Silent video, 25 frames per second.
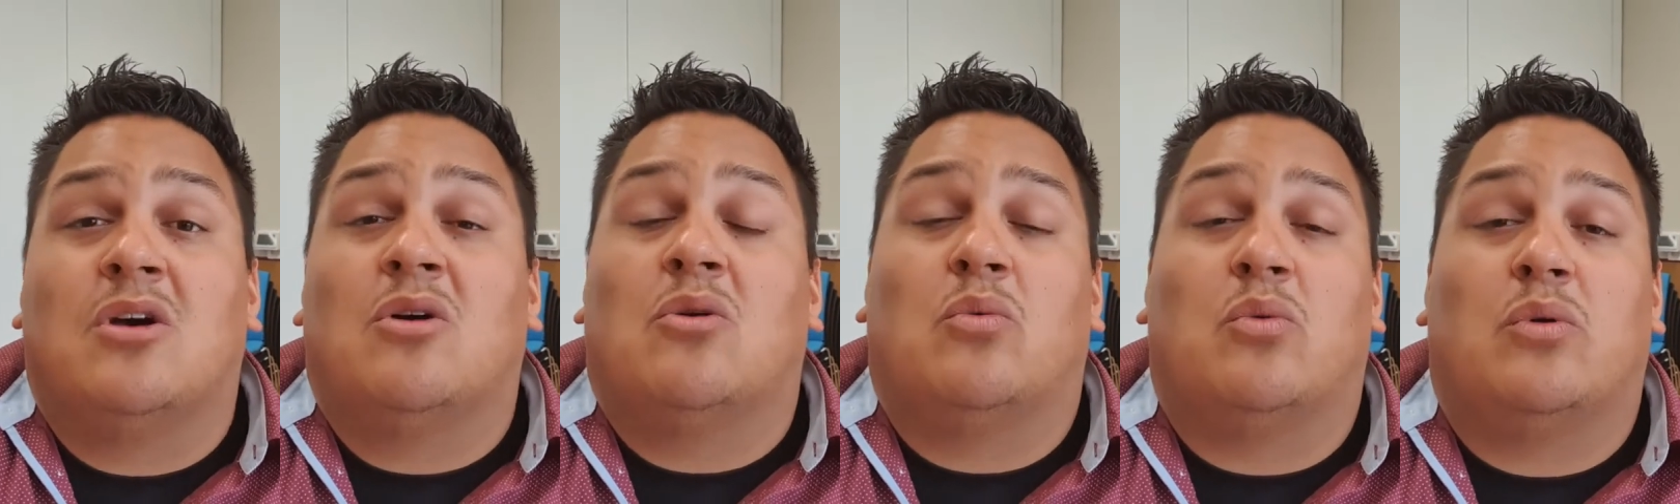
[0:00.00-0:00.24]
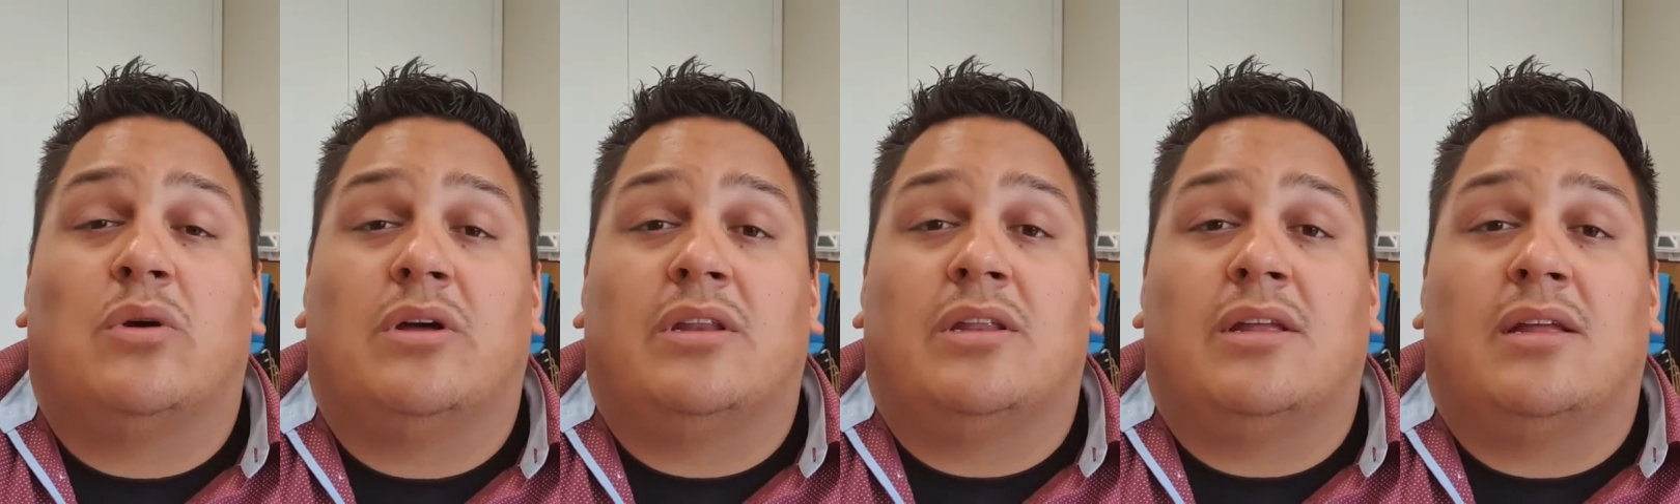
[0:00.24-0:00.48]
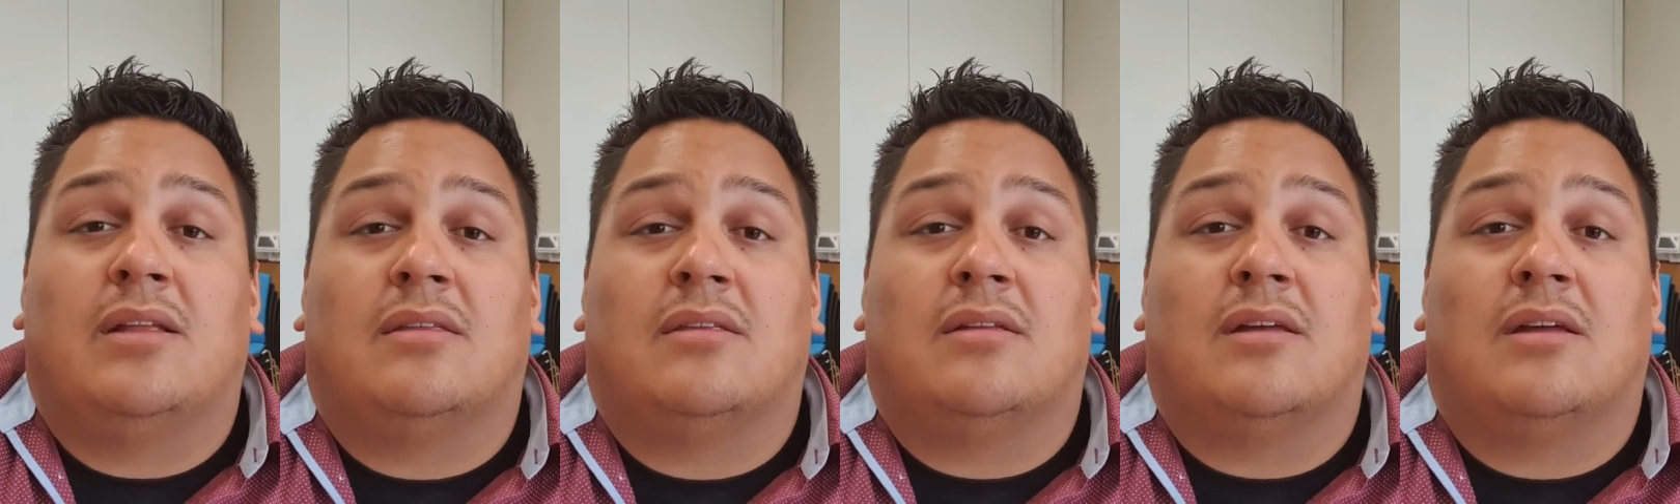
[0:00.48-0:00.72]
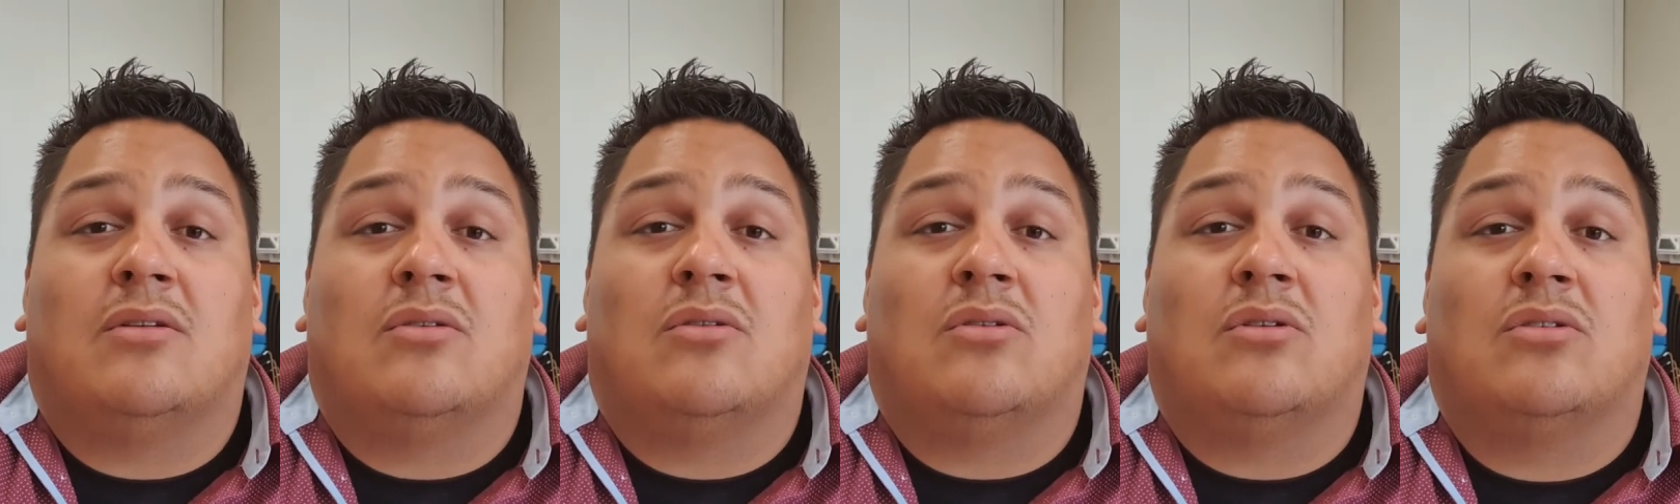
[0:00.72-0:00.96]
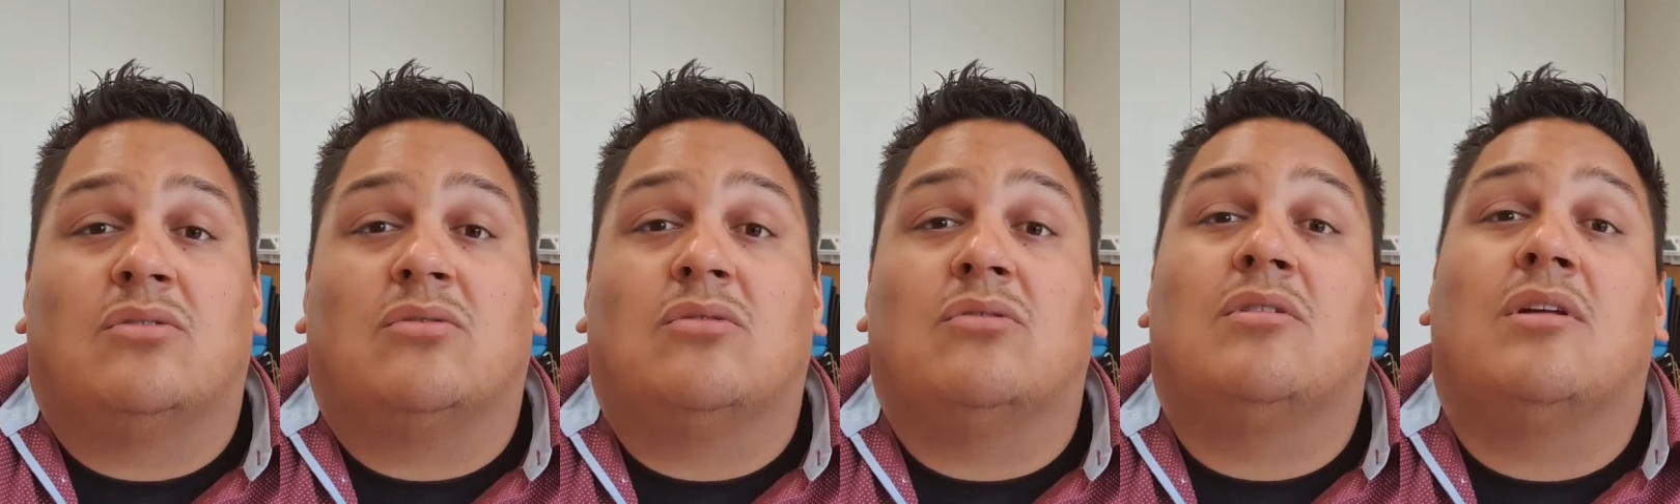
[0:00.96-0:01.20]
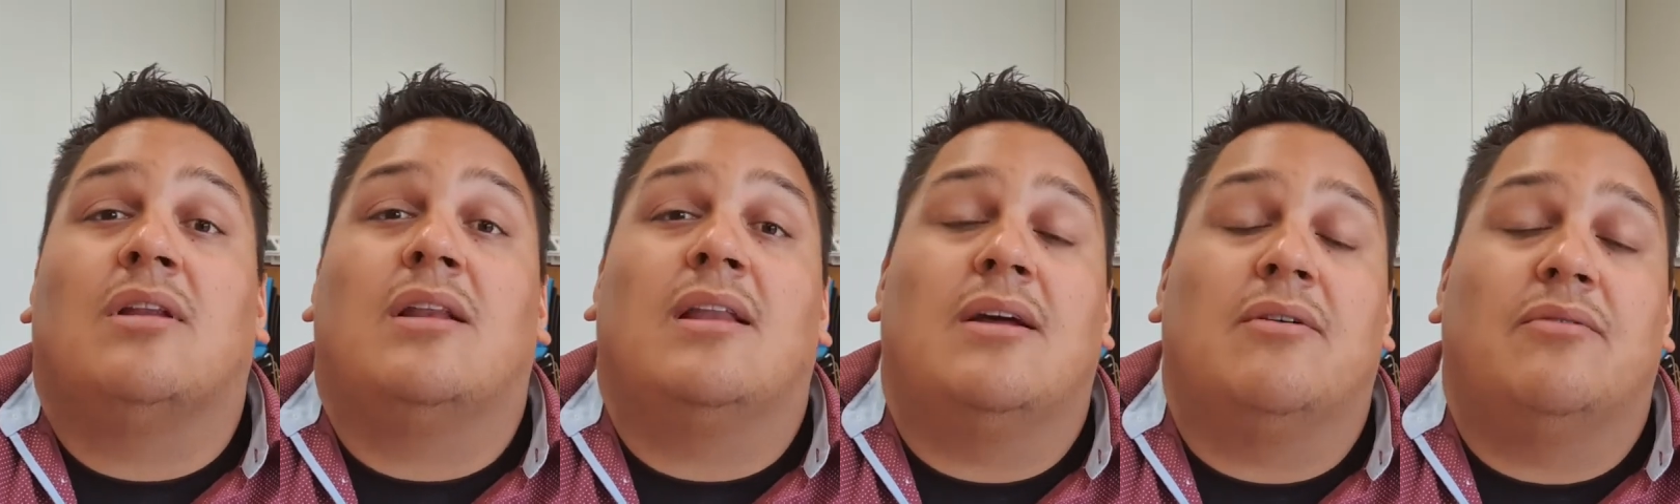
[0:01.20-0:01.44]
we need in order to
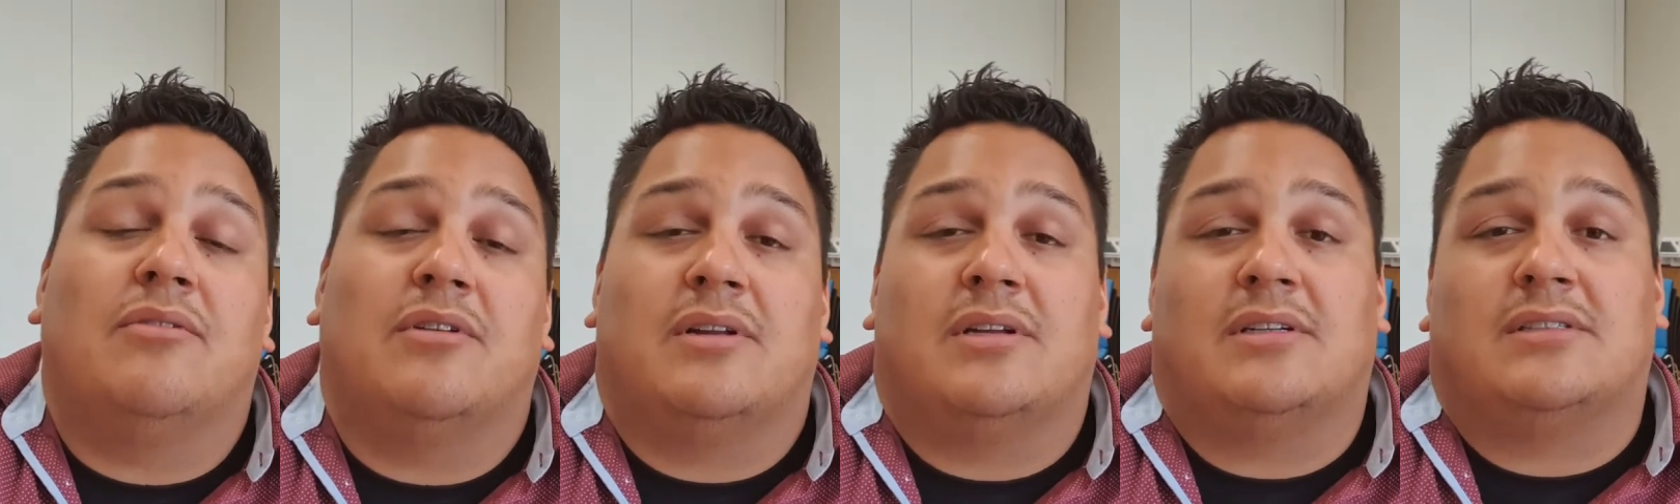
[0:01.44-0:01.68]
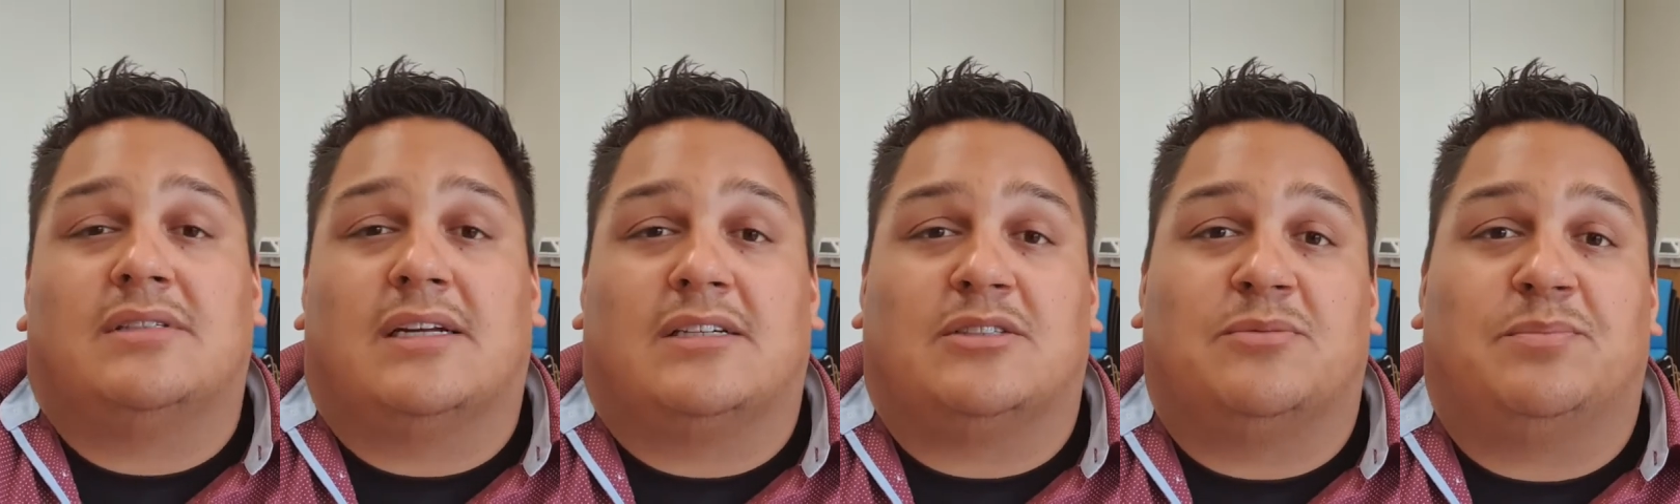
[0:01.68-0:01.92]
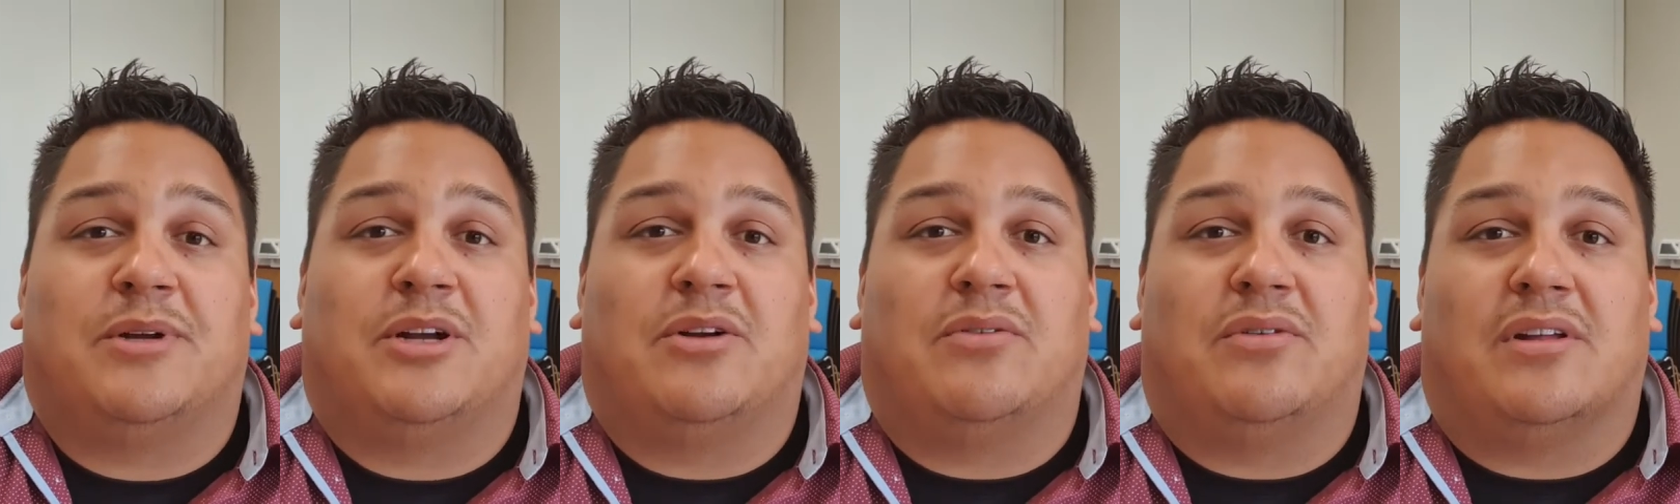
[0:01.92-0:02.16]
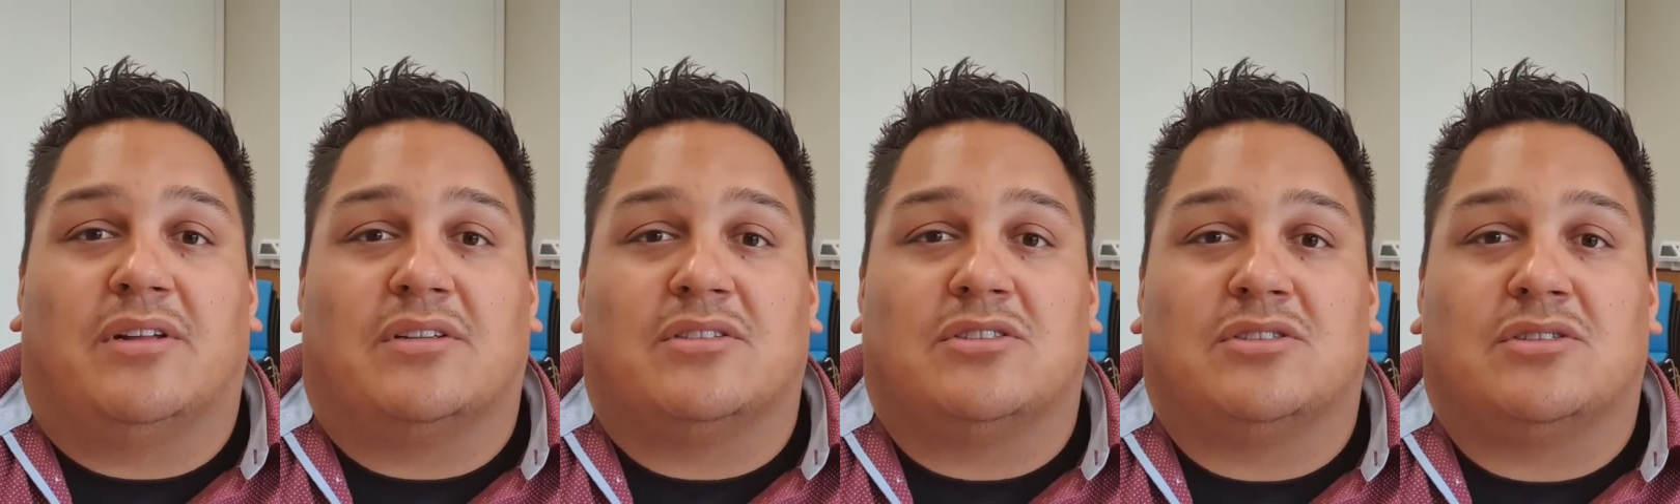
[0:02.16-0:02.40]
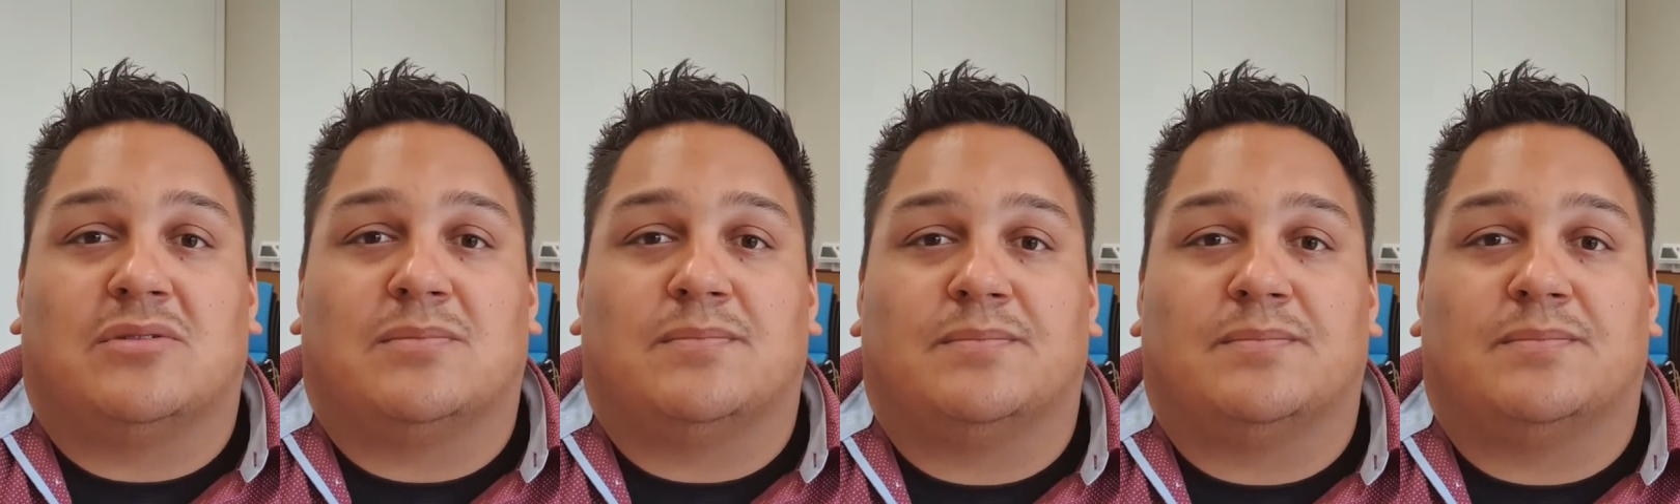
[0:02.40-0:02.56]
deliver this experience.